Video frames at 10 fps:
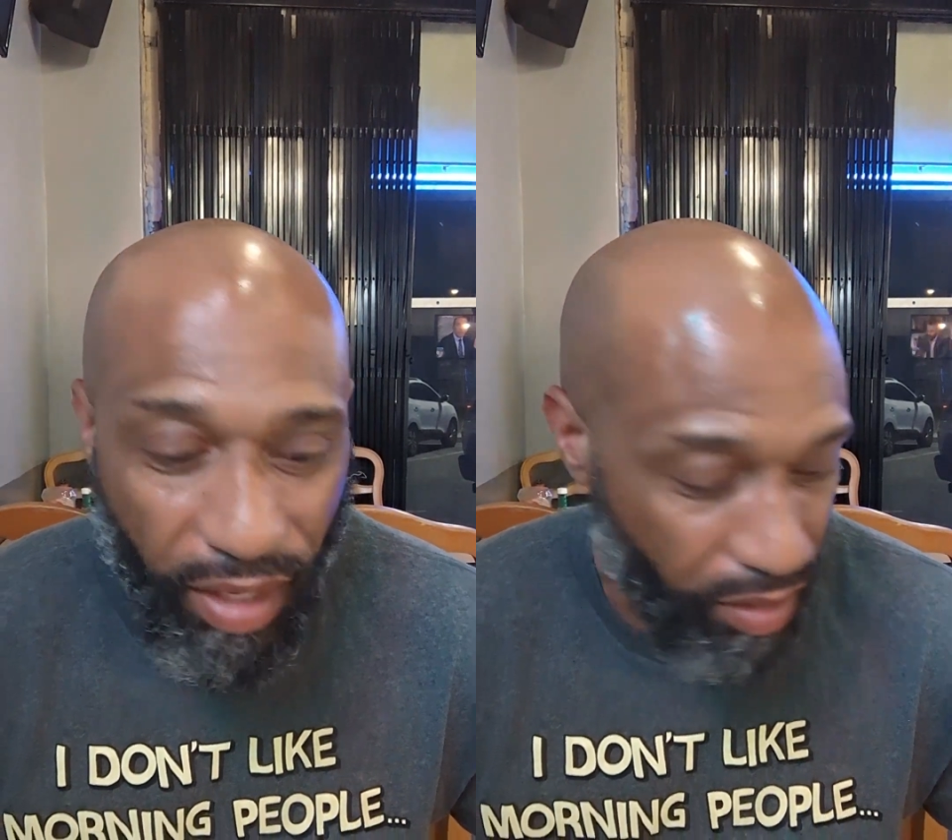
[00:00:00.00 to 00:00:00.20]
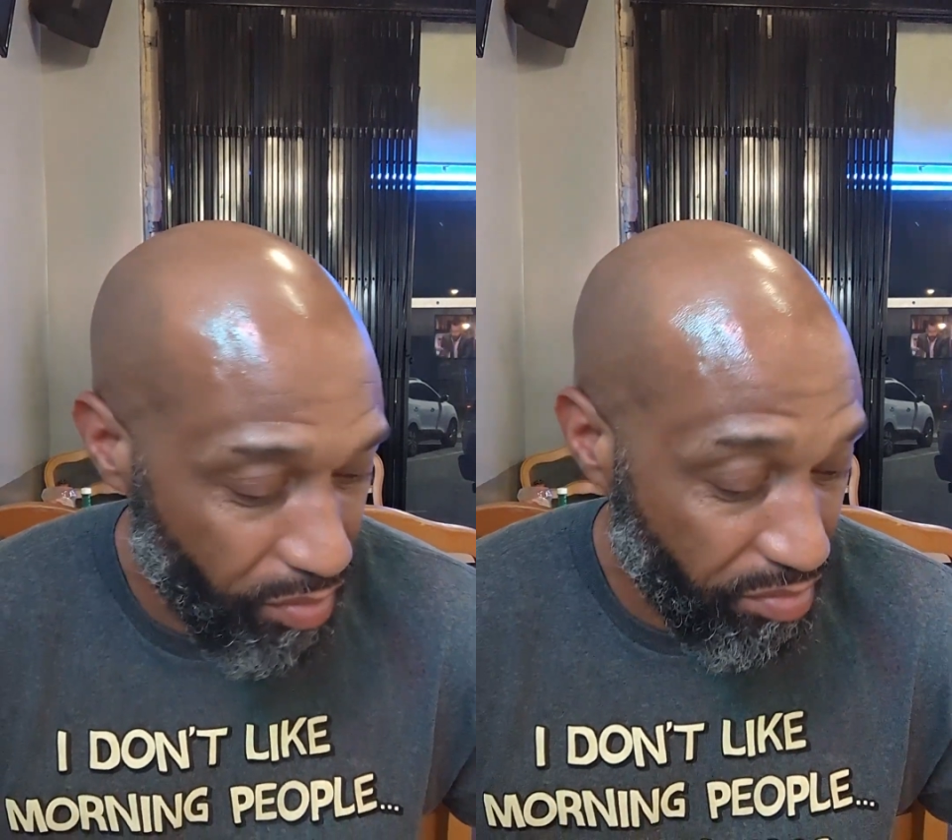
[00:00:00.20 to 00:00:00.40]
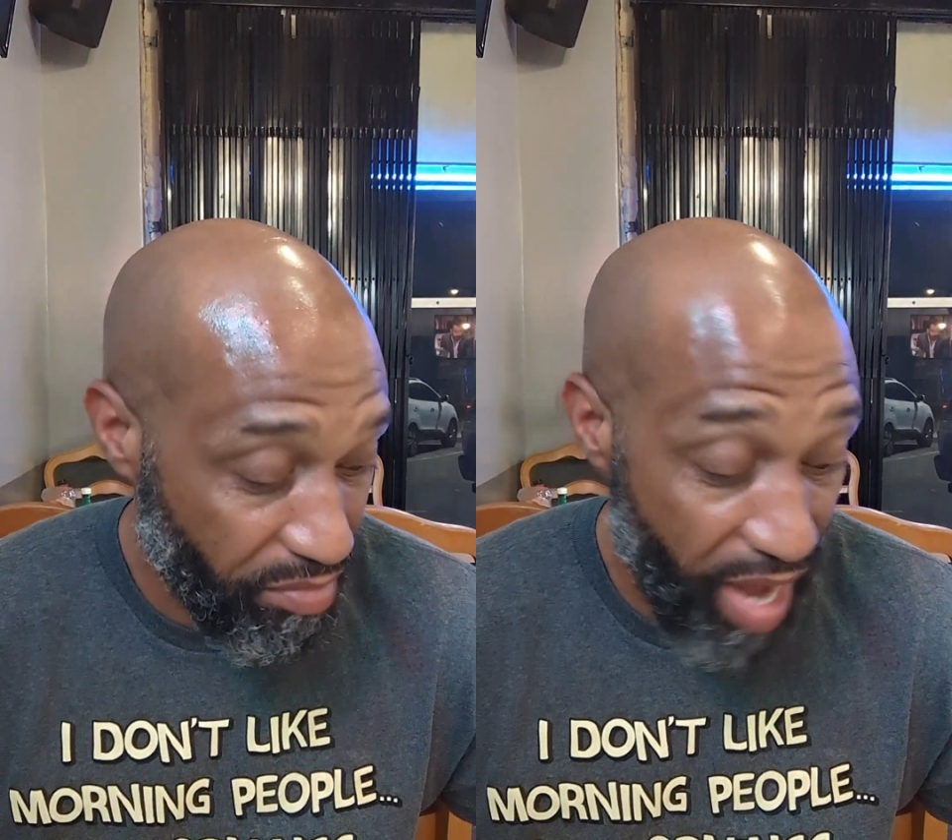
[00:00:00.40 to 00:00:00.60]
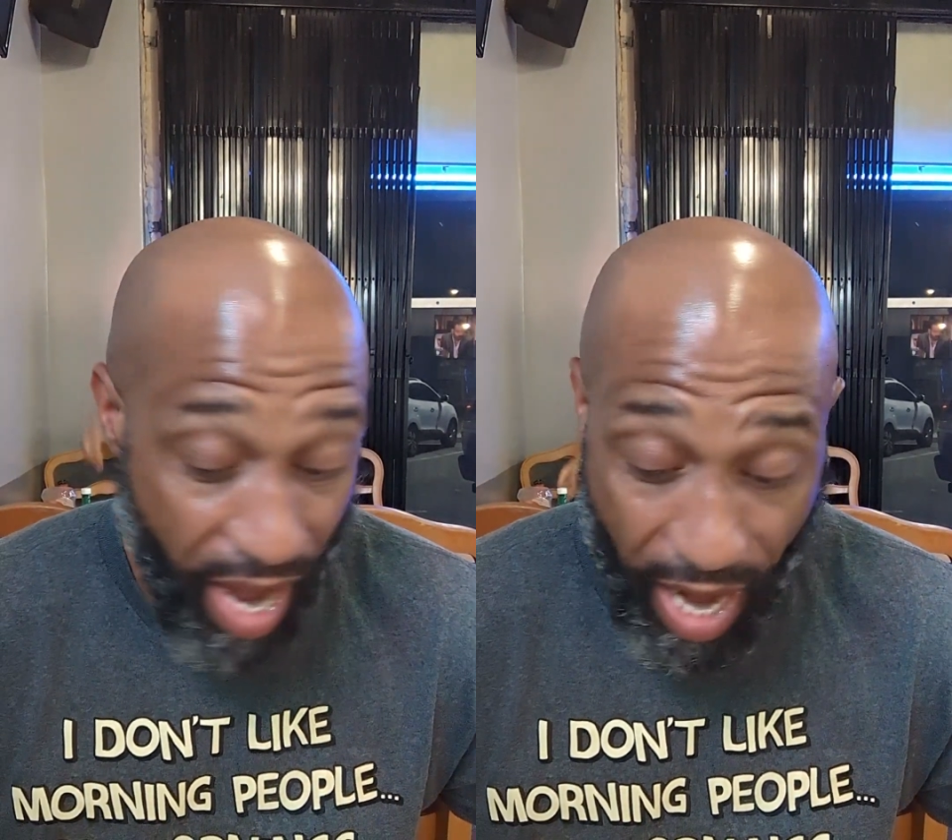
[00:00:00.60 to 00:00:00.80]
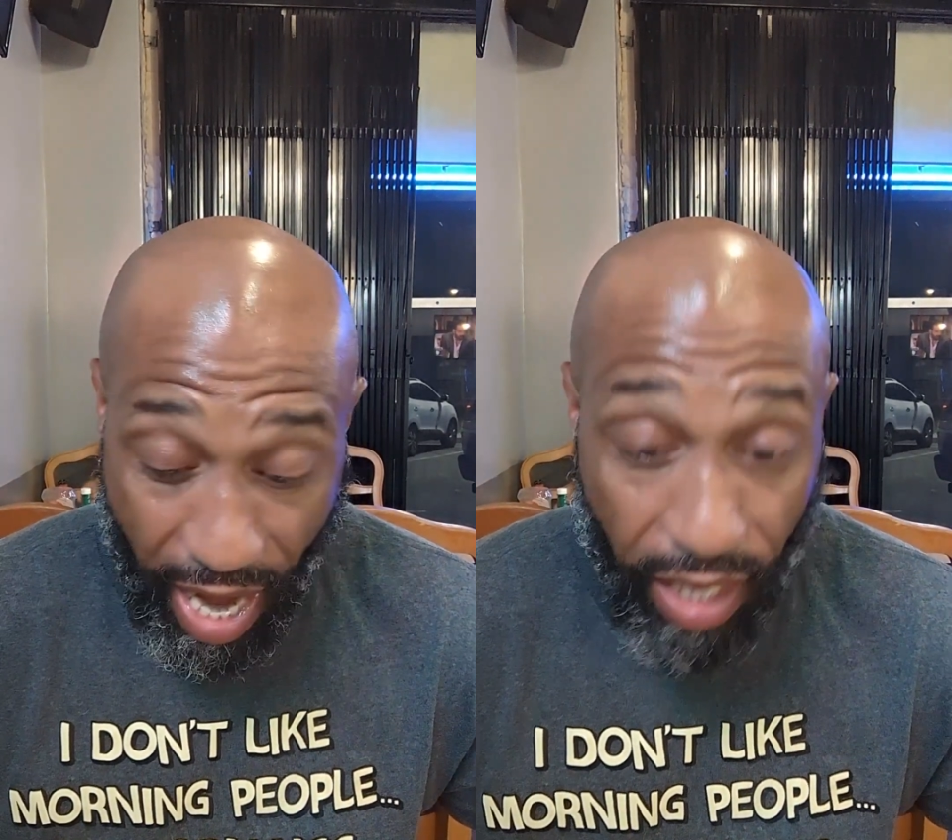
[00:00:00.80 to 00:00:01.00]
Um,
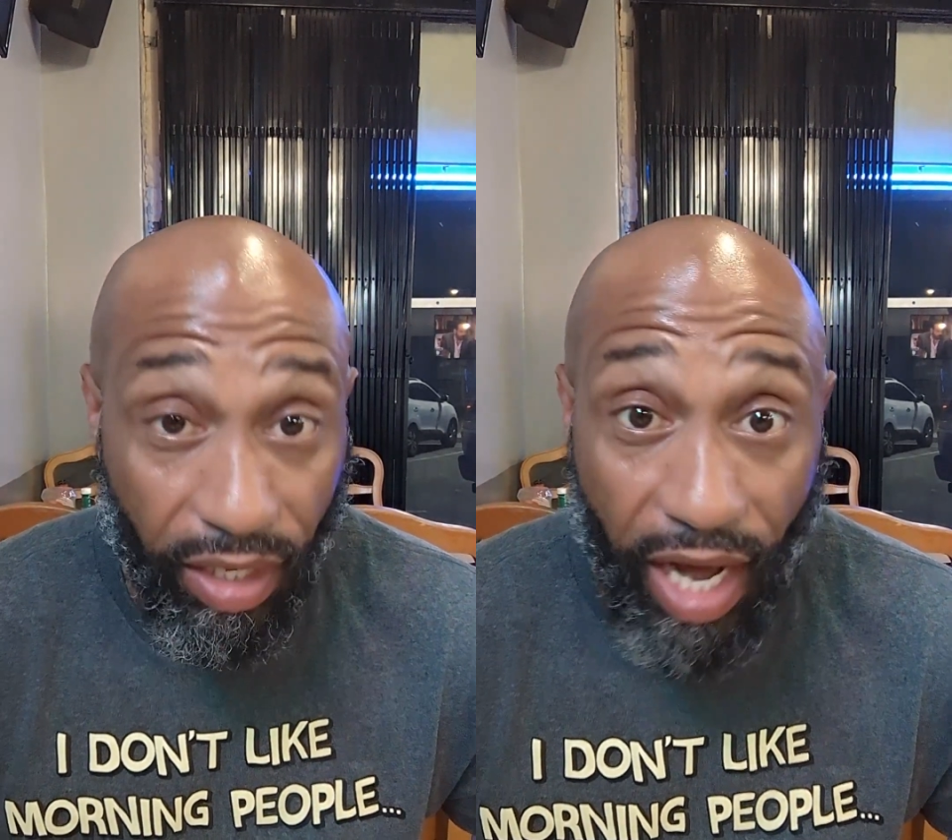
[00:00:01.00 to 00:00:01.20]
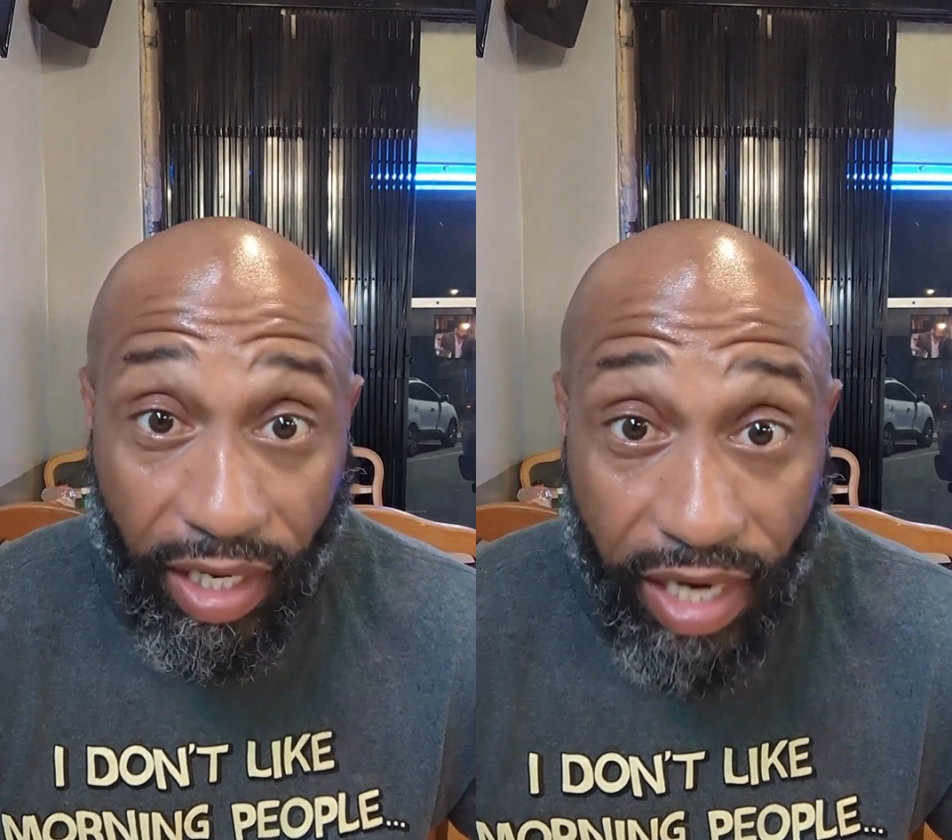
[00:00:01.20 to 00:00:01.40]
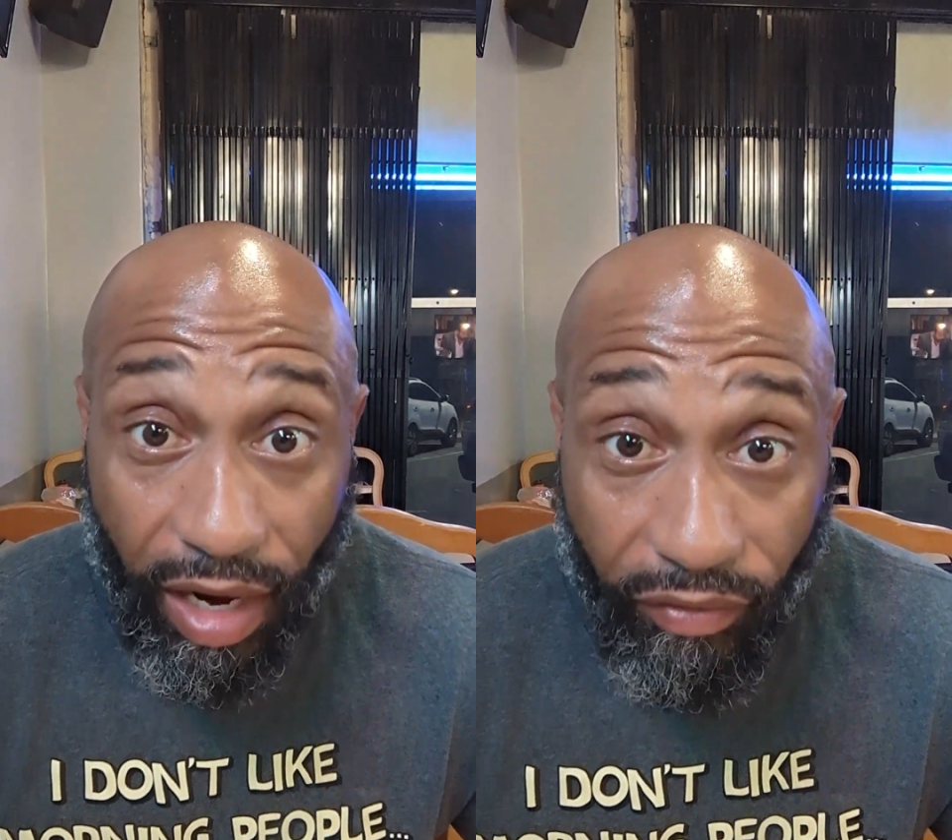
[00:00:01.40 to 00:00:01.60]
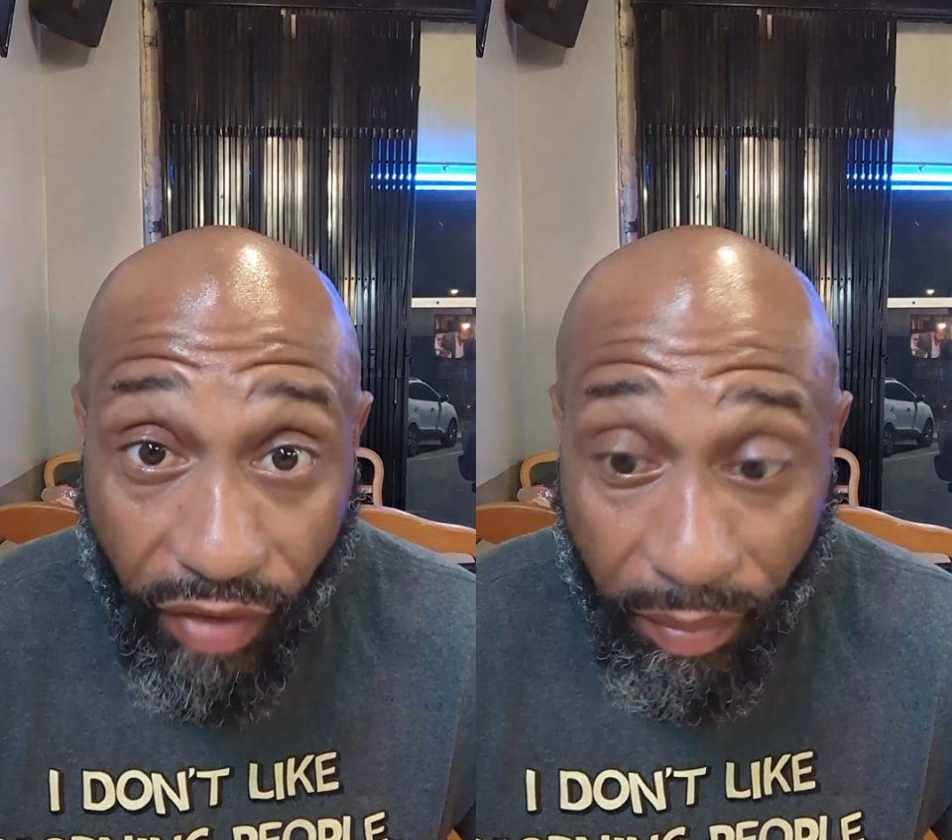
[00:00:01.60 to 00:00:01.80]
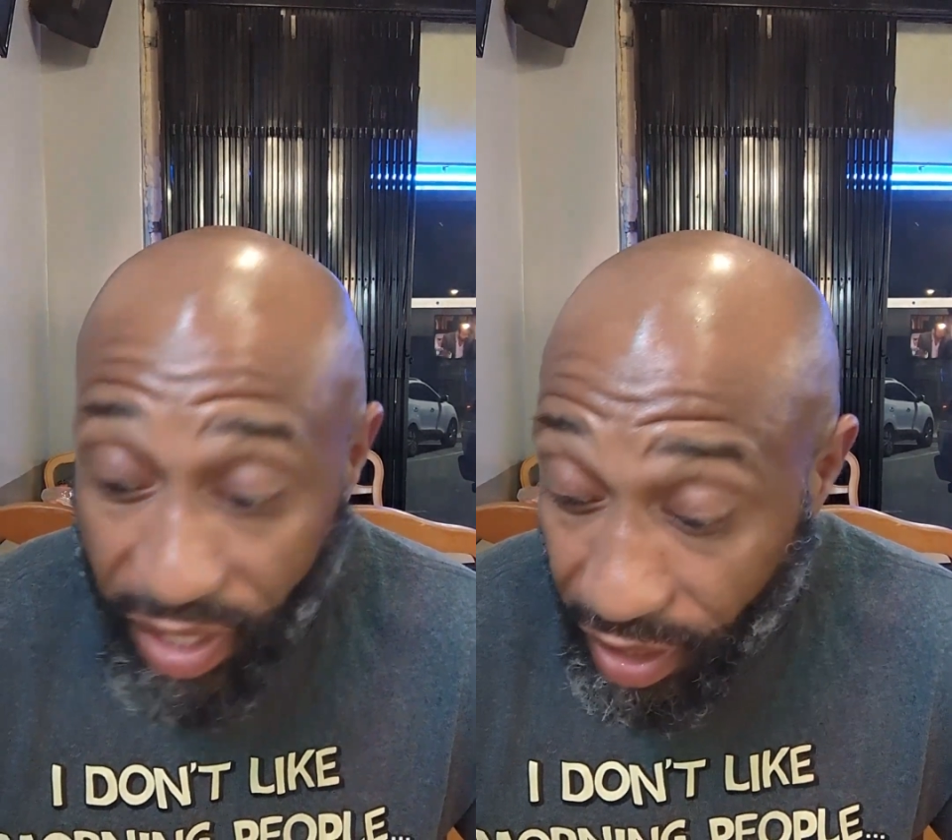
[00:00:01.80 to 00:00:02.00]
I, I, I doubt if
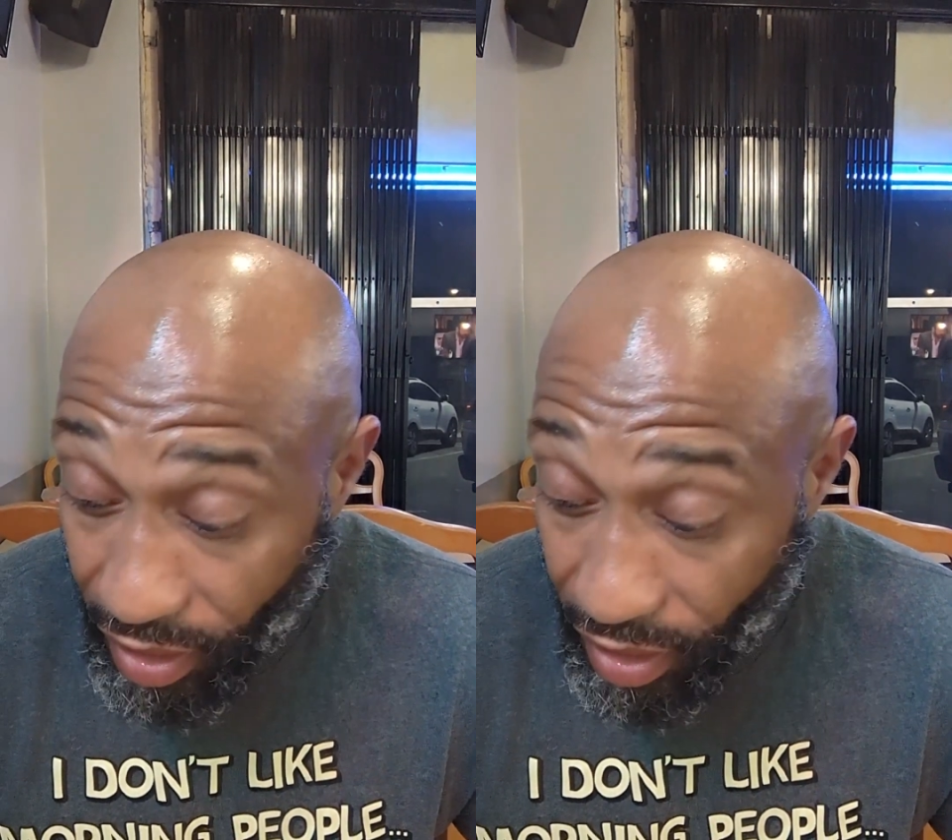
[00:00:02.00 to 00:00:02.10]
I'm gonna eat